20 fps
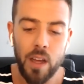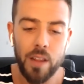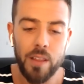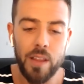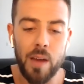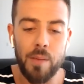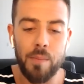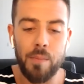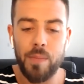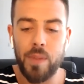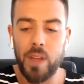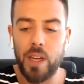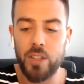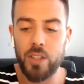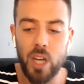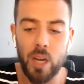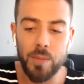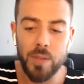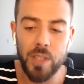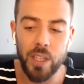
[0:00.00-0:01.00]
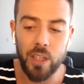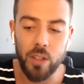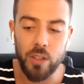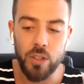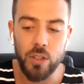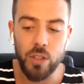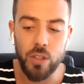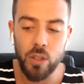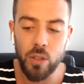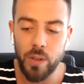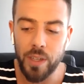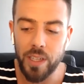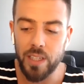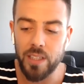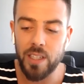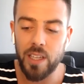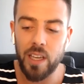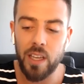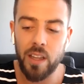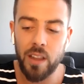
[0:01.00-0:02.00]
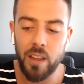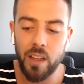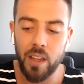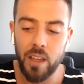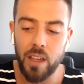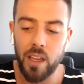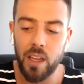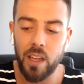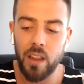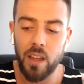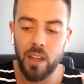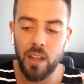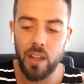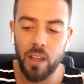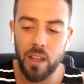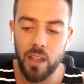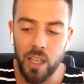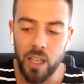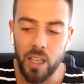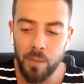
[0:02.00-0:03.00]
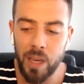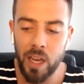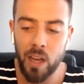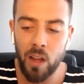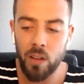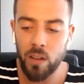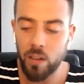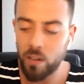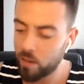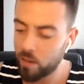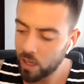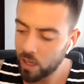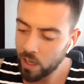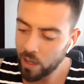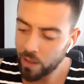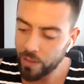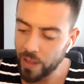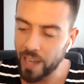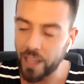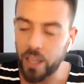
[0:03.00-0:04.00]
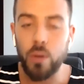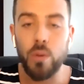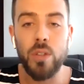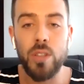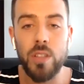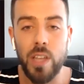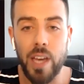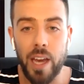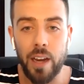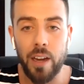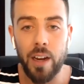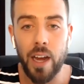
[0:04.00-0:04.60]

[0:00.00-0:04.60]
that that job seekers do is in the in the email that you send.